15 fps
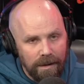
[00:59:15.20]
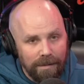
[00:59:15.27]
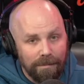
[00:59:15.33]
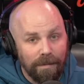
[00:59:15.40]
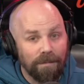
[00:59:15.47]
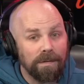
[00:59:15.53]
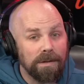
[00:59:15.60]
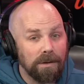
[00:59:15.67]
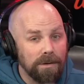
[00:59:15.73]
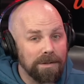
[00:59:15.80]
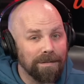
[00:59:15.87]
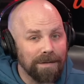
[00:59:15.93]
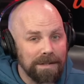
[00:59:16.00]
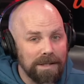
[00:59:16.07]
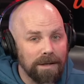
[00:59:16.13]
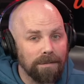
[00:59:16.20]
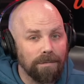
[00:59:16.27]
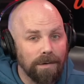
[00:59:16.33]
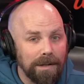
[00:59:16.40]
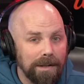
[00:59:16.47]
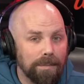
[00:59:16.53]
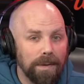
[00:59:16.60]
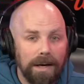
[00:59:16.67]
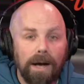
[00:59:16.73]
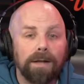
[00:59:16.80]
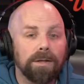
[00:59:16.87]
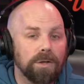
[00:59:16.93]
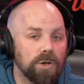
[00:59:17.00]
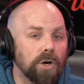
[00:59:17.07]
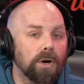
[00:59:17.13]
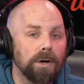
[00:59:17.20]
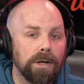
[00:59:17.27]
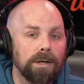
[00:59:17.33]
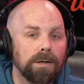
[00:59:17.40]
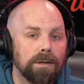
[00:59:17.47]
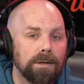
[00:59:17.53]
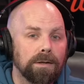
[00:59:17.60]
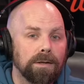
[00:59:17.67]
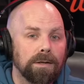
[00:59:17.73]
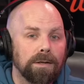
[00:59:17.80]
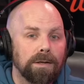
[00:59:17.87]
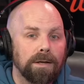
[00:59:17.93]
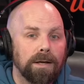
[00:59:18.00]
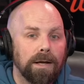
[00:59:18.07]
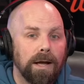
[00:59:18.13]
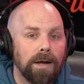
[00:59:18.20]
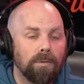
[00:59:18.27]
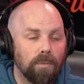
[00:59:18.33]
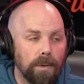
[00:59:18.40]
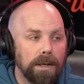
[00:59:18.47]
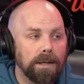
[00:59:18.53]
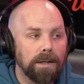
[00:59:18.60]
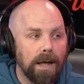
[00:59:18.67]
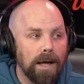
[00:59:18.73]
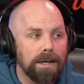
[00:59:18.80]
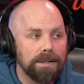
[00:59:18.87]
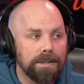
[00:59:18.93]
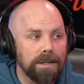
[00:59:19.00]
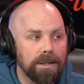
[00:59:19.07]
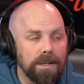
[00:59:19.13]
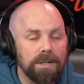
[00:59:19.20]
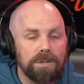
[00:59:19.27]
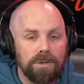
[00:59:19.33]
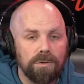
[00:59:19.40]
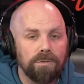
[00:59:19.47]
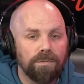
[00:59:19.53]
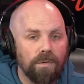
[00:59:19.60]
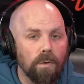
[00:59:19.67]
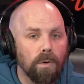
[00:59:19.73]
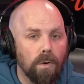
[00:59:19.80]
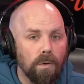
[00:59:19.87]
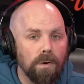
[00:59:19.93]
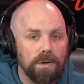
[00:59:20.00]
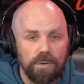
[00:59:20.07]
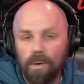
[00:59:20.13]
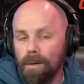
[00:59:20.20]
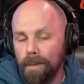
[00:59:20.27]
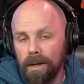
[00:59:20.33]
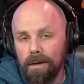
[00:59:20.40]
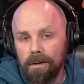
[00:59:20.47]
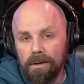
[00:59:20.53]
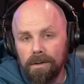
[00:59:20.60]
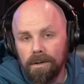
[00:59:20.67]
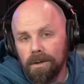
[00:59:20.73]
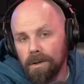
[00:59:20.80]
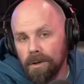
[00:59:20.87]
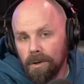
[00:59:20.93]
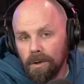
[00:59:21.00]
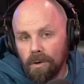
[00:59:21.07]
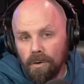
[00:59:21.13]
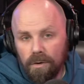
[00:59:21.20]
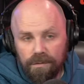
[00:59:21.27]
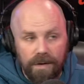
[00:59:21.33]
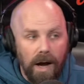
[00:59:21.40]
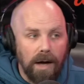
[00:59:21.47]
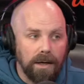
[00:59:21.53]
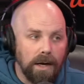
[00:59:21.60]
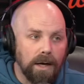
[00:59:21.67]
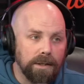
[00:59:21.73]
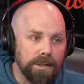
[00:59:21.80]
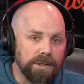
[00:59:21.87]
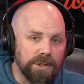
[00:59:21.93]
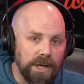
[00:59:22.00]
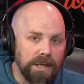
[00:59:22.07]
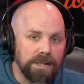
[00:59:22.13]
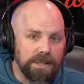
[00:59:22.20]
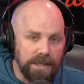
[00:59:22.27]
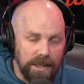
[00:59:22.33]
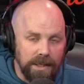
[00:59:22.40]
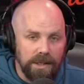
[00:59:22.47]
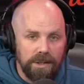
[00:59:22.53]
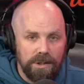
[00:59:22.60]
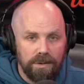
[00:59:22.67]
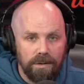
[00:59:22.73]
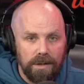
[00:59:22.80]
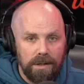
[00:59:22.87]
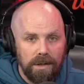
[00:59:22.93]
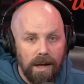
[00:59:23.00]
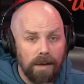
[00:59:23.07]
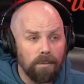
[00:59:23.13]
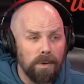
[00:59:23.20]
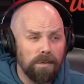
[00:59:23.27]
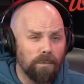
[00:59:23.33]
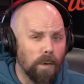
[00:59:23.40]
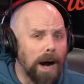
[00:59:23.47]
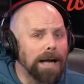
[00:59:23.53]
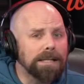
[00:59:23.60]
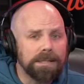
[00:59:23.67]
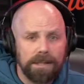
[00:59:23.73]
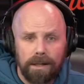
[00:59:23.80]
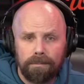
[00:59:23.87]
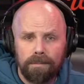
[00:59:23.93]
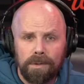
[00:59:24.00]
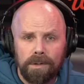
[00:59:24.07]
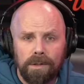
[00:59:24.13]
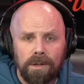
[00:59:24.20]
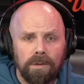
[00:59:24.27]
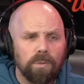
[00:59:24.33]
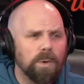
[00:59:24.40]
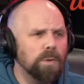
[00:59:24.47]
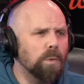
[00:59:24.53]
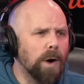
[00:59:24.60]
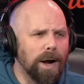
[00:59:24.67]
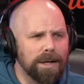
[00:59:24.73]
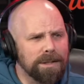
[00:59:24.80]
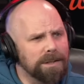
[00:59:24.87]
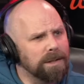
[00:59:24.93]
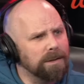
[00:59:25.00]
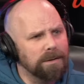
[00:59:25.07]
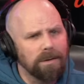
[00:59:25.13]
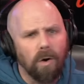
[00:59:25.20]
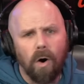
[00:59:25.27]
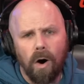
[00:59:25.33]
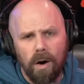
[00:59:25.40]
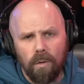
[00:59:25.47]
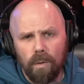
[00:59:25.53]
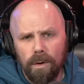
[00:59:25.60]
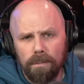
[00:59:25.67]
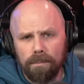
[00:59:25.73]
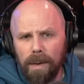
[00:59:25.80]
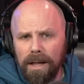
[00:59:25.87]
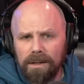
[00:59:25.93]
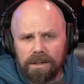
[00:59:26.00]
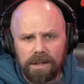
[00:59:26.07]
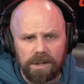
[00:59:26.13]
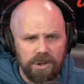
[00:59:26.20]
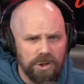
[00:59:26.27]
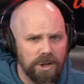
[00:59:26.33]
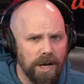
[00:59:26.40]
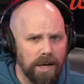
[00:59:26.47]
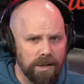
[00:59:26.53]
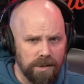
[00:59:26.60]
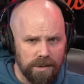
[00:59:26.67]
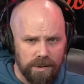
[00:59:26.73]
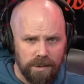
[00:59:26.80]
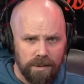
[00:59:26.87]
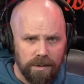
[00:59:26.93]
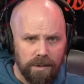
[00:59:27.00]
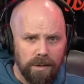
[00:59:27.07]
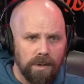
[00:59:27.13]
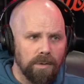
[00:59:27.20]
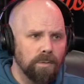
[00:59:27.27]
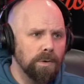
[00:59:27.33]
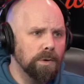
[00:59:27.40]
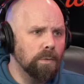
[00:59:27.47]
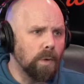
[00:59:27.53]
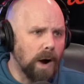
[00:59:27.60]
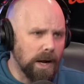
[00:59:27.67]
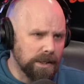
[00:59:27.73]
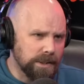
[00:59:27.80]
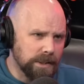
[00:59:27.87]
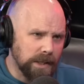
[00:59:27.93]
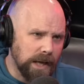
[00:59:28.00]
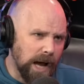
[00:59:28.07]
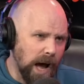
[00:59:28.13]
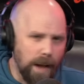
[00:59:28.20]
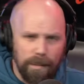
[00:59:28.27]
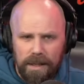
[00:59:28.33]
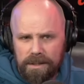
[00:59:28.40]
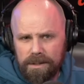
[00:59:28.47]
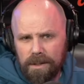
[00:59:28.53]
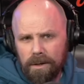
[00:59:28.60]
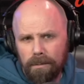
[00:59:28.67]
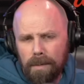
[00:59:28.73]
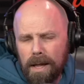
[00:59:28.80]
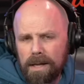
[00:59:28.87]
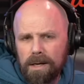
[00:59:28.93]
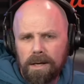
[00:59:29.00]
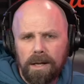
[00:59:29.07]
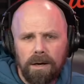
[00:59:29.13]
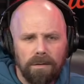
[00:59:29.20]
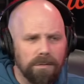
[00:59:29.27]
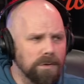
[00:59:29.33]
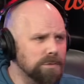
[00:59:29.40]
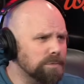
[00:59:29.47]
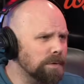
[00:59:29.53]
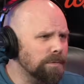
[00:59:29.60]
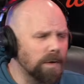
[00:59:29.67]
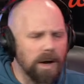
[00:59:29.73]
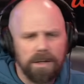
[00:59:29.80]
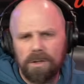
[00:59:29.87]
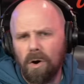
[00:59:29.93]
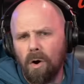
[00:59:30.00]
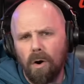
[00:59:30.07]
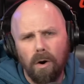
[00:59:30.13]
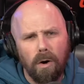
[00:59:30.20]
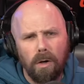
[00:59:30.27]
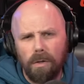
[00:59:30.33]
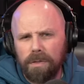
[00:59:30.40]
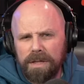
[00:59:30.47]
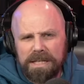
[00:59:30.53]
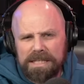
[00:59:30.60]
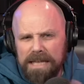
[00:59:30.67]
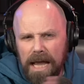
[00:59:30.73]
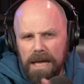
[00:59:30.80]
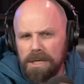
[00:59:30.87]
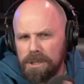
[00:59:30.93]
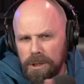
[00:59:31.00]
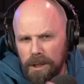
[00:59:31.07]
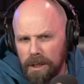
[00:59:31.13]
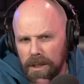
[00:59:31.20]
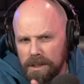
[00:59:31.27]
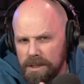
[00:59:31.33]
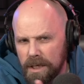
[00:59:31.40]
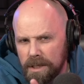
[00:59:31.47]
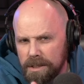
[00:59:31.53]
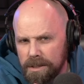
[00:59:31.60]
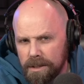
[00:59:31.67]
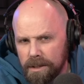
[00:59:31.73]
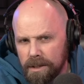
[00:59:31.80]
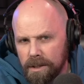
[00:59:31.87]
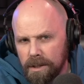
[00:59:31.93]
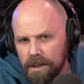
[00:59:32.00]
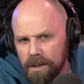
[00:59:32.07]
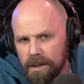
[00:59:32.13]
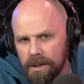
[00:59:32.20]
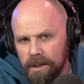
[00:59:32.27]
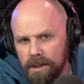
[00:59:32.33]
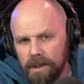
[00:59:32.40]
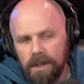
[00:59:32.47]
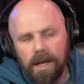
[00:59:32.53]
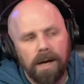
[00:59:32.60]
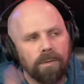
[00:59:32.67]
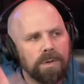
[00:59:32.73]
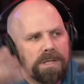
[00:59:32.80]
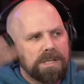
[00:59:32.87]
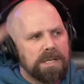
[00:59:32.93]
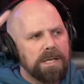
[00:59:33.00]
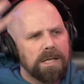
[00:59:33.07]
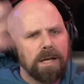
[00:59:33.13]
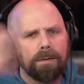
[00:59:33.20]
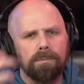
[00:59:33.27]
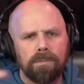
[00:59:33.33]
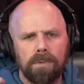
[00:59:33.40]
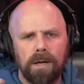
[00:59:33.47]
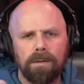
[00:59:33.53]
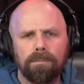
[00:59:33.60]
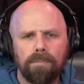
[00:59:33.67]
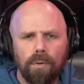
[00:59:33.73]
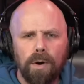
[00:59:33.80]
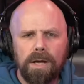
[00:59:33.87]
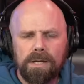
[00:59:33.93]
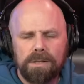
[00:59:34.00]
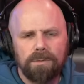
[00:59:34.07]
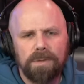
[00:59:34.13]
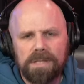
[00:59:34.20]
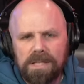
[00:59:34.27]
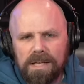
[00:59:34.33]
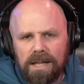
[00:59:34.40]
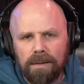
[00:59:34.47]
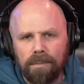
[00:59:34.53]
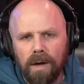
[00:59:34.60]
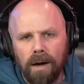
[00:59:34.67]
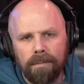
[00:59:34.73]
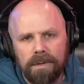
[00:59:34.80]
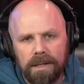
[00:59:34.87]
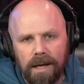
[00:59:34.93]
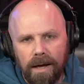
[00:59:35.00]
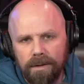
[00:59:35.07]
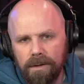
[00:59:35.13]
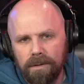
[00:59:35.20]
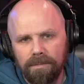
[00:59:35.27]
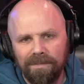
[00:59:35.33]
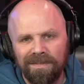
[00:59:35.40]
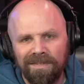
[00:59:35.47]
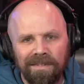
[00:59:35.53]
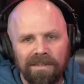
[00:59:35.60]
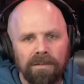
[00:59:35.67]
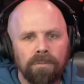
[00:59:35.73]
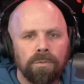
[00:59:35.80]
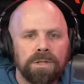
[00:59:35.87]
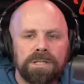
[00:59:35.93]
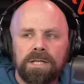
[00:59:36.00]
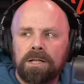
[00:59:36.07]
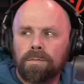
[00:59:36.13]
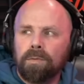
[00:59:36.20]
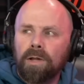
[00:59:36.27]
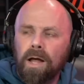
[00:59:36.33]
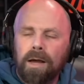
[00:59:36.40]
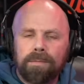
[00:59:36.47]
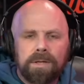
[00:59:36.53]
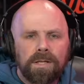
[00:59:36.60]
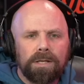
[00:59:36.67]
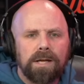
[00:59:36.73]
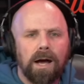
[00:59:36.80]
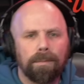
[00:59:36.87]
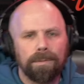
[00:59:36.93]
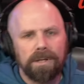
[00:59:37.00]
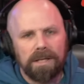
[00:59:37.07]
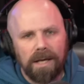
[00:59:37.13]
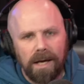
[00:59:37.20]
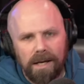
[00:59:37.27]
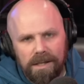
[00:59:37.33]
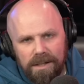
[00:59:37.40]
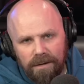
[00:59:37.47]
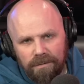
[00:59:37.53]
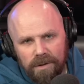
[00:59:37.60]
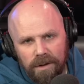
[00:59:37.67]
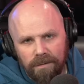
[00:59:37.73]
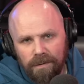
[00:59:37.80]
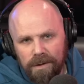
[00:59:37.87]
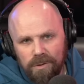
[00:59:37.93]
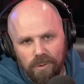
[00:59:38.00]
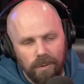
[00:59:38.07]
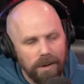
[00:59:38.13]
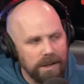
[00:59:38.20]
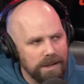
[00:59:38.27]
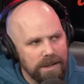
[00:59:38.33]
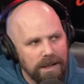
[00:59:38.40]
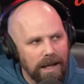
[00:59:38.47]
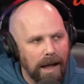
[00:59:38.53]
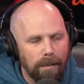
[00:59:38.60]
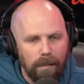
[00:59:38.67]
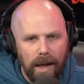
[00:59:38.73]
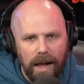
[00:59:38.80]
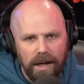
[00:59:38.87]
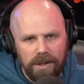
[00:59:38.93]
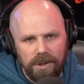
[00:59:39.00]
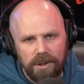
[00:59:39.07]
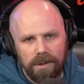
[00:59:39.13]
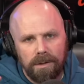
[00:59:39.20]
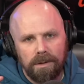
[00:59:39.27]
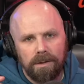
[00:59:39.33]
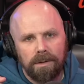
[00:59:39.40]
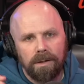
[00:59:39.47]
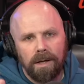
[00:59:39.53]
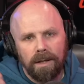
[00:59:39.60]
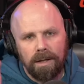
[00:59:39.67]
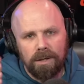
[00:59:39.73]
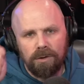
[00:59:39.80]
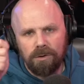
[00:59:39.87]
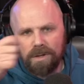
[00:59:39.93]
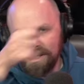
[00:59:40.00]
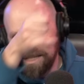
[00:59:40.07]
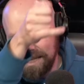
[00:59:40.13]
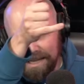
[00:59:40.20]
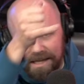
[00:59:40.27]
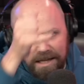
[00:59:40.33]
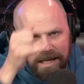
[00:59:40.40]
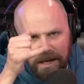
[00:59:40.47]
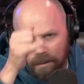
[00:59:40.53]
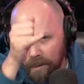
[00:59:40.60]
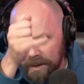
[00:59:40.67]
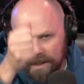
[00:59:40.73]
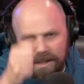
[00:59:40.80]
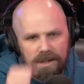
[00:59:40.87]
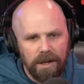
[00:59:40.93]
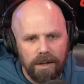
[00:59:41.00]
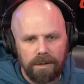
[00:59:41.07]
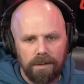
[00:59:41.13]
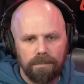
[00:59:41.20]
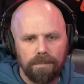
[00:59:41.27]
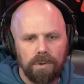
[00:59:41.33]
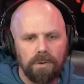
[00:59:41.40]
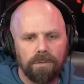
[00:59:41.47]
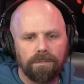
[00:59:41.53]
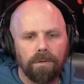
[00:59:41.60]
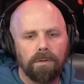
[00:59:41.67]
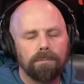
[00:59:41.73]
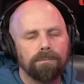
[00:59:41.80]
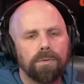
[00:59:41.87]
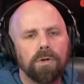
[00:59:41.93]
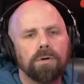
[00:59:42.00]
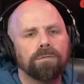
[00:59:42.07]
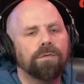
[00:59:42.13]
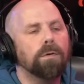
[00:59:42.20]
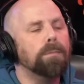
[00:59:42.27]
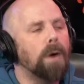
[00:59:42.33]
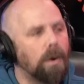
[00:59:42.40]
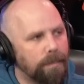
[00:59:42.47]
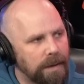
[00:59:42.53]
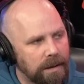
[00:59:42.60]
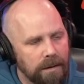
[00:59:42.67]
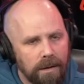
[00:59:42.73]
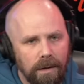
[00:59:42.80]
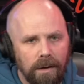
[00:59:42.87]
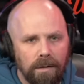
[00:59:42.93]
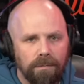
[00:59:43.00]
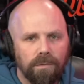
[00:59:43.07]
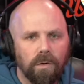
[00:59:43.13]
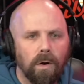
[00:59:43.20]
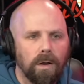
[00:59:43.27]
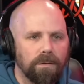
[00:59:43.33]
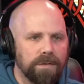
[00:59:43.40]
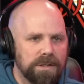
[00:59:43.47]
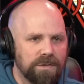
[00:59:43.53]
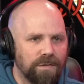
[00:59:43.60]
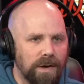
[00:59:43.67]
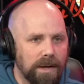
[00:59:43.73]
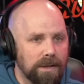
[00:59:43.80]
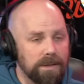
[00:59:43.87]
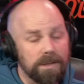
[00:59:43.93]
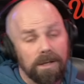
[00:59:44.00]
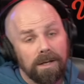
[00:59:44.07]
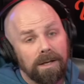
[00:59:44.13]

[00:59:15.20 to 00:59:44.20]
But for those of us that have really been on the journey and realized that these two four horsewomen who have gone on to change the industry, and we've watched them, we watched the awkward belt exchange, we watched the comments that are made in interviews, we've watched all the tension exist. And we see them embrace, we see them come together, we see them climb to the top of the cage after they're victorious in that match and they do the tea thing with each other. Beautiful, beautiful moment for all of us fans.